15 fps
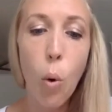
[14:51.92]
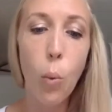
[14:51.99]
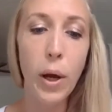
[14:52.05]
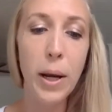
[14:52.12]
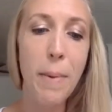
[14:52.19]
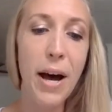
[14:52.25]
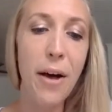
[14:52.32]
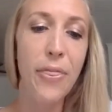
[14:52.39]

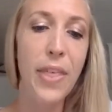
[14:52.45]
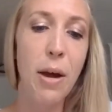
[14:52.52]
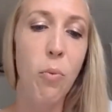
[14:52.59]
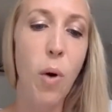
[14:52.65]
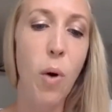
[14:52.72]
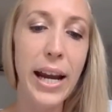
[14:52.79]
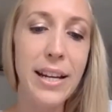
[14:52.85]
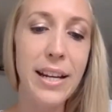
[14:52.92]
What about them?
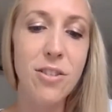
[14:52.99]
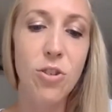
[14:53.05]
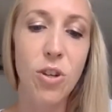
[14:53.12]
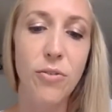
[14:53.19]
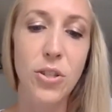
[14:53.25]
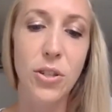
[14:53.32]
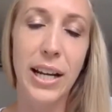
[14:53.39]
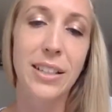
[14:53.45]
Why is
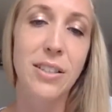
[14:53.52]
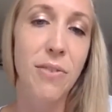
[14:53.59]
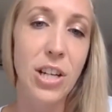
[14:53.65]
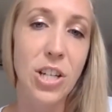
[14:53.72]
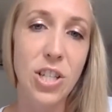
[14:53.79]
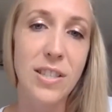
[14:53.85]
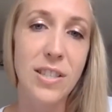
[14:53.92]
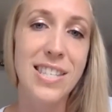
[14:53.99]
nerve 2
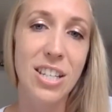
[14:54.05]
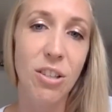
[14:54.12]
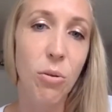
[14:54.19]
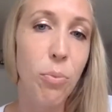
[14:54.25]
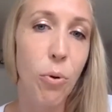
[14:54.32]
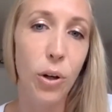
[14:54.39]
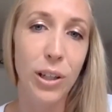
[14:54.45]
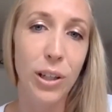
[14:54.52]
activation still
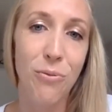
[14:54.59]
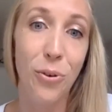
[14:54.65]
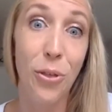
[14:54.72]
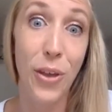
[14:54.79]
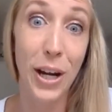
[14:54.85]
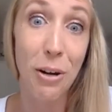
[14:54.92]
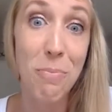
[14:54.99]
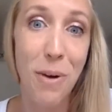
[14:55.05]
important for
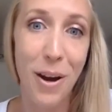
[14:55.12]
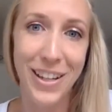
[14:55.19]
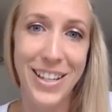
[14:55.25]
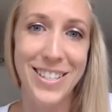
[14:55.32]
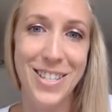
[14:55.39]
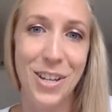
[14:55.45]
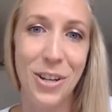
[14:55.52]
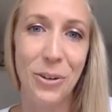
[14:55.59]
their body
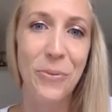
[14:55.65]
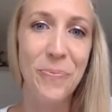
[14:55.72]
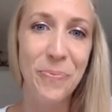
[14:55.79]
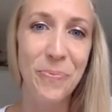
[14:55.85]
too?